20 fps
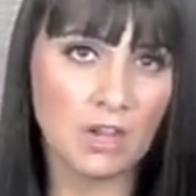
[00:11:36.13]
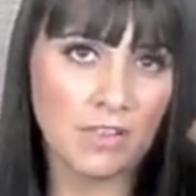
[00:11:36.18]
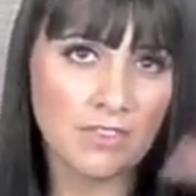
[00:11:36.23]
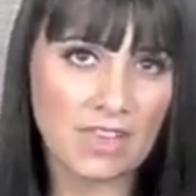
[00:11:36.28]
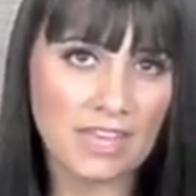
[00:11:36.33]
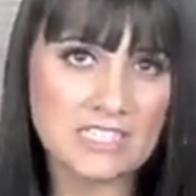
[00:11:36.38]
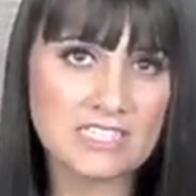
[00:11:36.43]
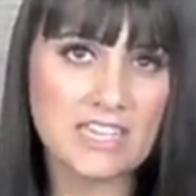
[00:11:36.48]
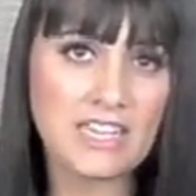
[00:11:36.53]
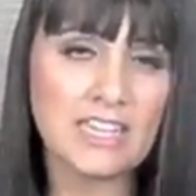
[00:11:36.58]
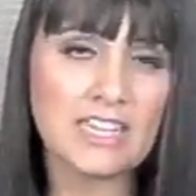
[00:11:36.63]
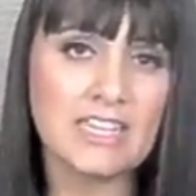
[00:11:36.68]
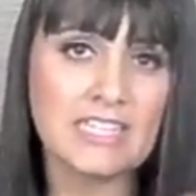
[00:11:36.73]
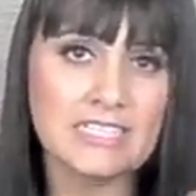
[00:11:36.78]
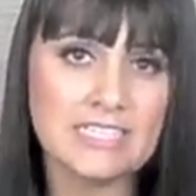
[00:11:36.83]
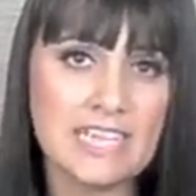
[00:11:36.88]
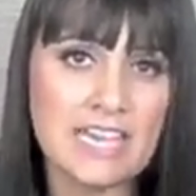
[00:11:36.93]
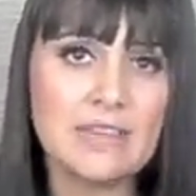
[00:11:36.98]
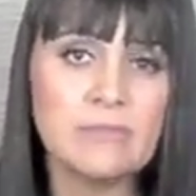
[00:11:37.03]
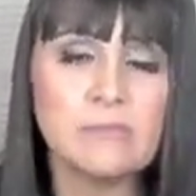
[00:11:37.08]
on that
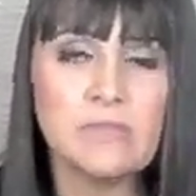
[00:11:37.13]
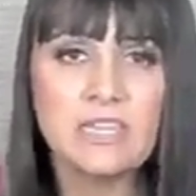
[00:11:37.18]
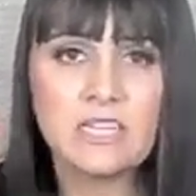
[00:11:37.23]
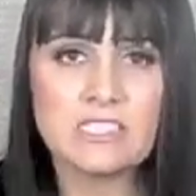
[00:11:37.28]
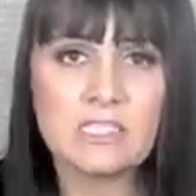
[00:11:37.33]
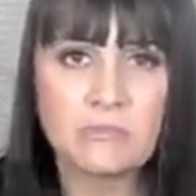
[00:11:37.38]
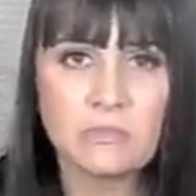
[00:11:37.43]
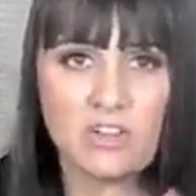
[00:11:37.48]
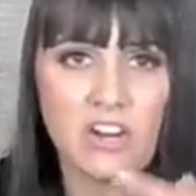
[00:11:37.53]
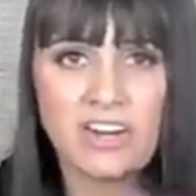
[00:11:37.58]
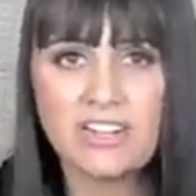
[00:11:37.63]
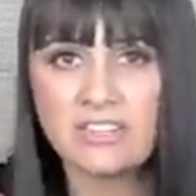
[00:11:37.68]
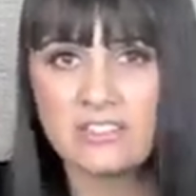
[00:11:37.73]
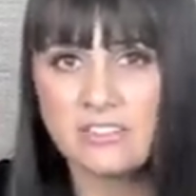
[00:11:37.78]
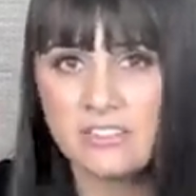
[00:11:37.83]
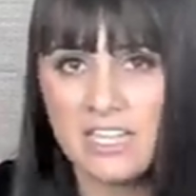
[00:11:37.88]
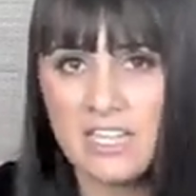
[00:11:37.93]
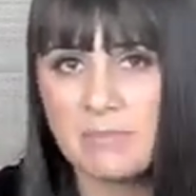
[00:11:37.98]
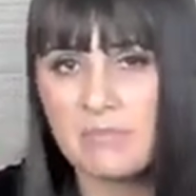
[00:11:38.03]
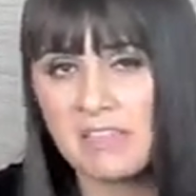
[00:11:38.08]
diet yet because I'm trying
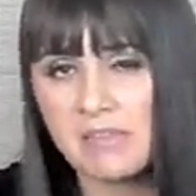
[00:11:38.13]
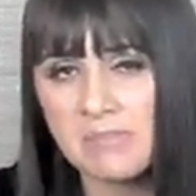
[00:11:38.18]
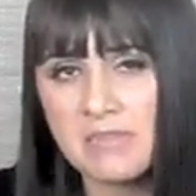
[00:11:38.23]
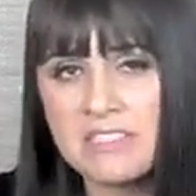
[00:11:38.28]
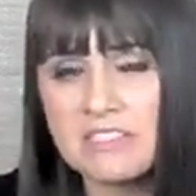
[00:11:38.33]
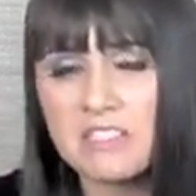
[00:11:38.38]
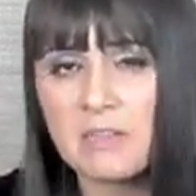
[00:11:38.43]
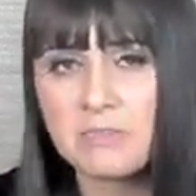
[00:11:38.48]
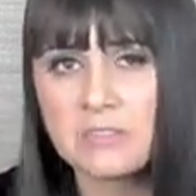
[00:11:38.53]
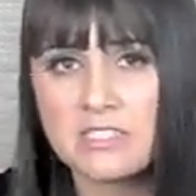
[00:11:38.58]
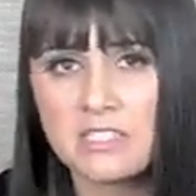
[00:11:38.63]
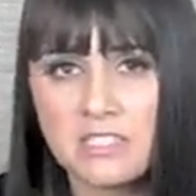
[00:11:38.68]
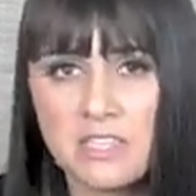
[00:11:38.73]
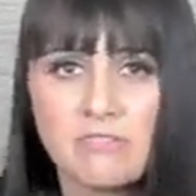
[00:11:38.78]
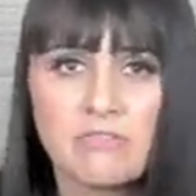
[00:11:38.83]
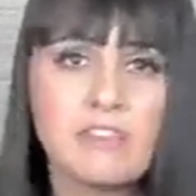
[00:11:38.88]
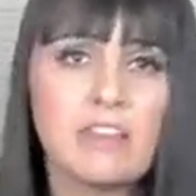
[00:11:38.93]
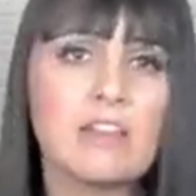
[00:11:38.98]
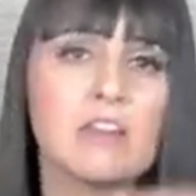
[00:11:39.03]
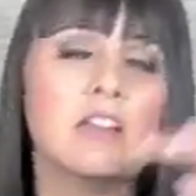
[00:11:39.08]
to take baby steps to
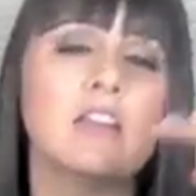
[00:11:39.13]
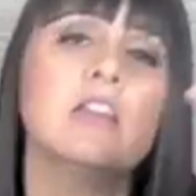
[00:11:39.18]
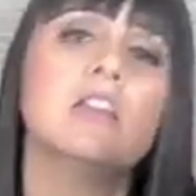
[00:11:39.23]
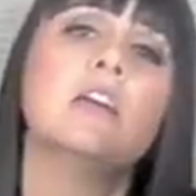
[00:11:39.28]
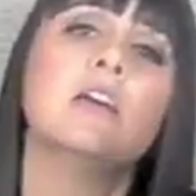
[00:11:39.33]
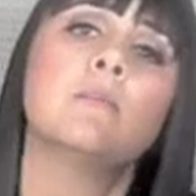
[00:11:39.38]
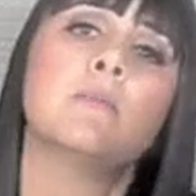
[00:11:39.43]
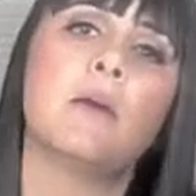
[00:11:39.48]
get there.